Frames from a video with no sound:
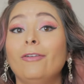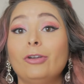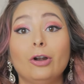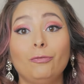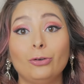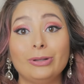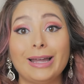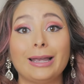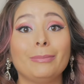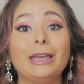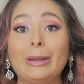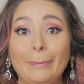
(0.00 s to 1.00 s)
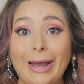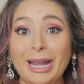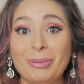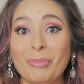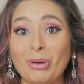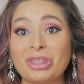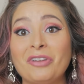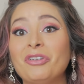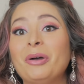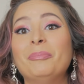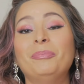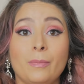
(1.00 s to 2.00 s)
If you're a fool like me, you're buying both of
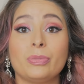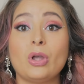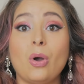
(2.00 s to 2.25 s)
them.